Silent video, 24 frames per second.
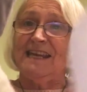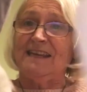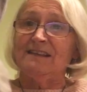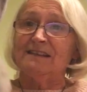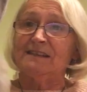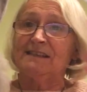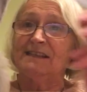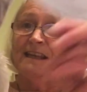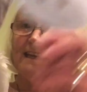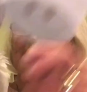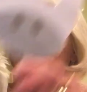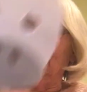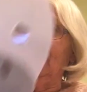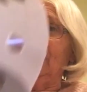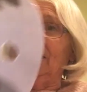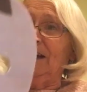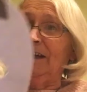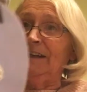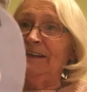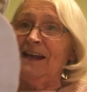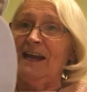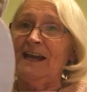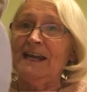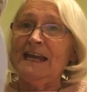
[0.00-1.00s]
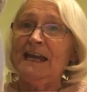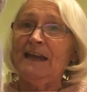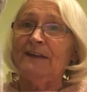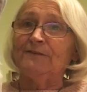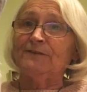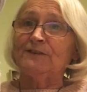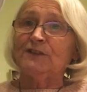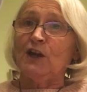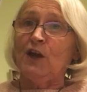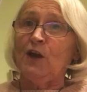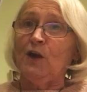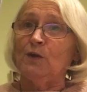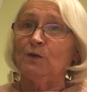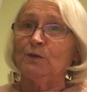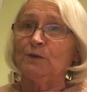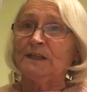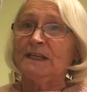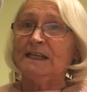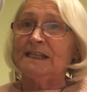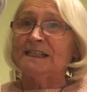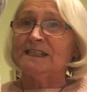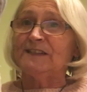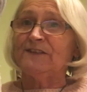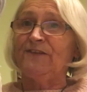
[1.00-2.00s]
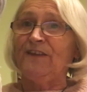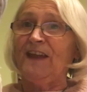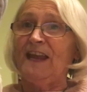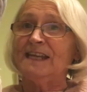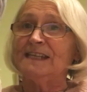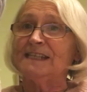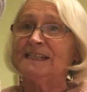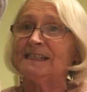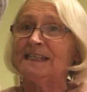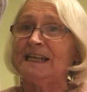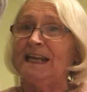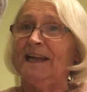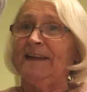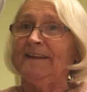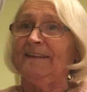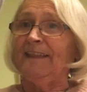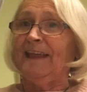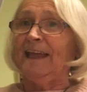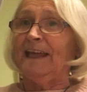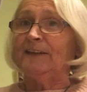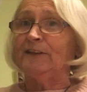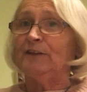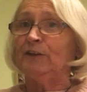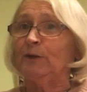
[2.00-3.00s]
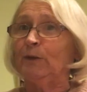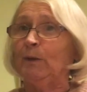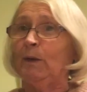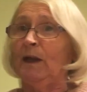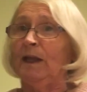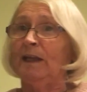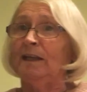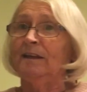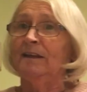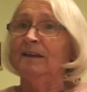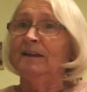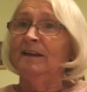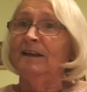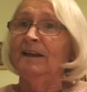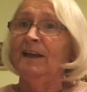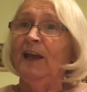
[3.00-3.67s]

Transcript: ears. And I have to hold his face like that, do I?